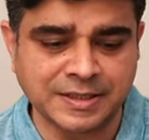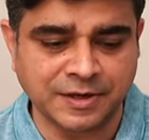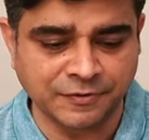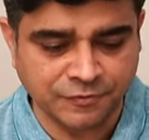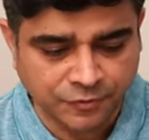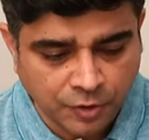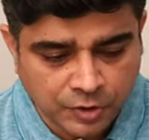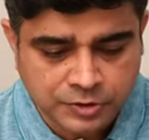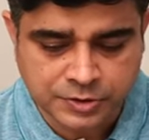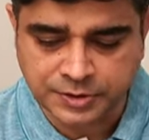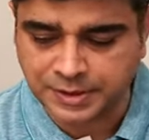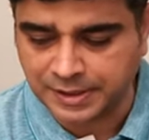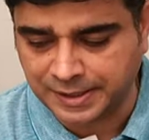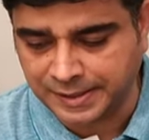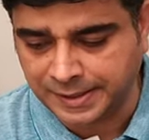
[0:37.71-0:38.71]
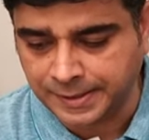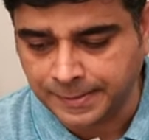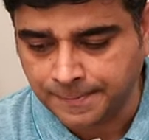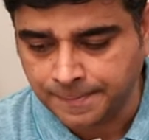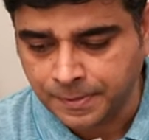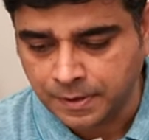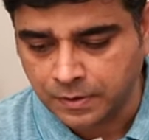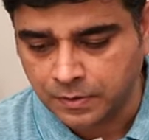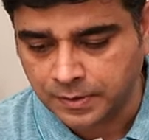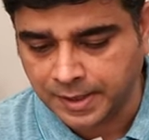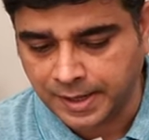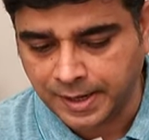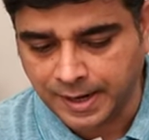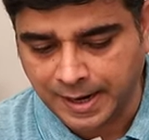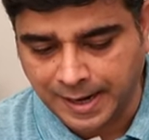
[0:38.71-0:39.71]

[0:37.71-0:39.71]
Unfortunately, okay,